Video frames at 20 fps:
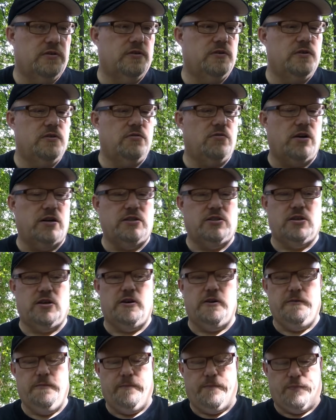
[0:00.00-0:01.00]
Right,
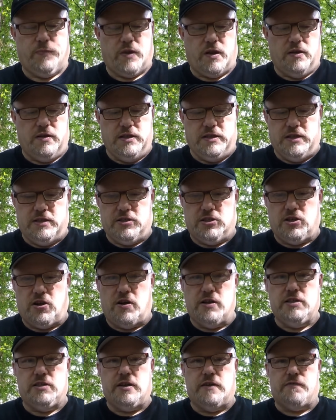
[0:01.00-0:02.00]
so this is
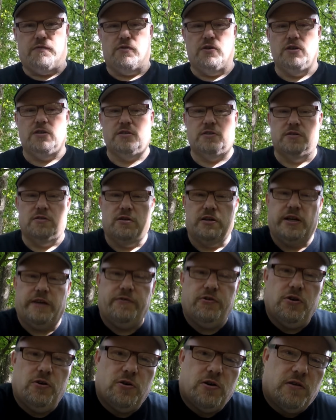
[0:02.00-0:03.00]
size difference. I'm going to give
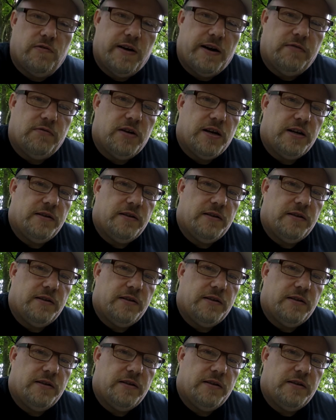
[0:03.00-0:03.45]
you a look around that.